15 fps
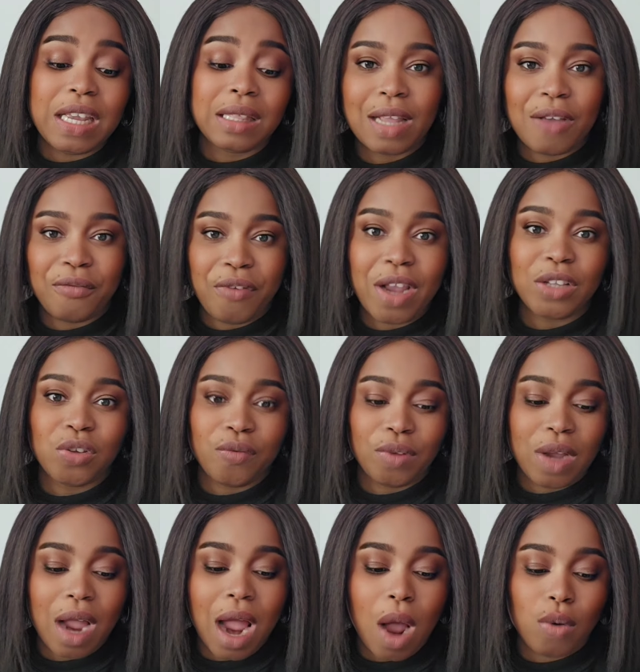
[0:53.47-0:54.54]
in the affairs of
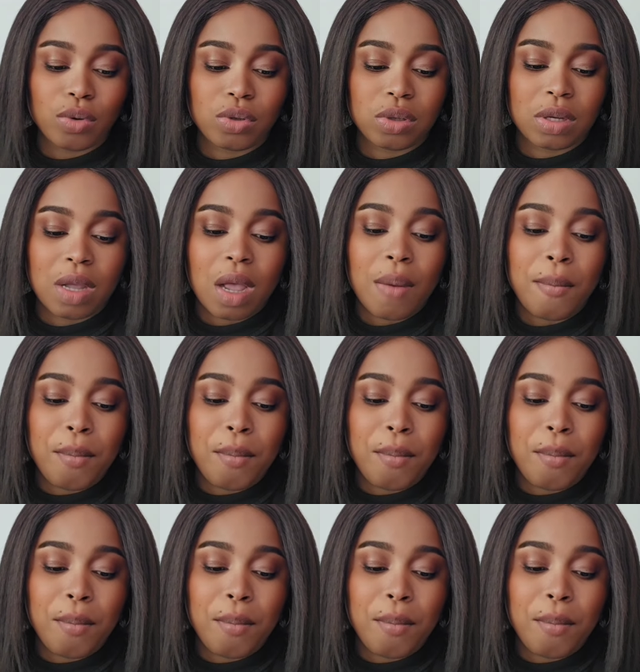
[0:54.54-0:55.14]
the house,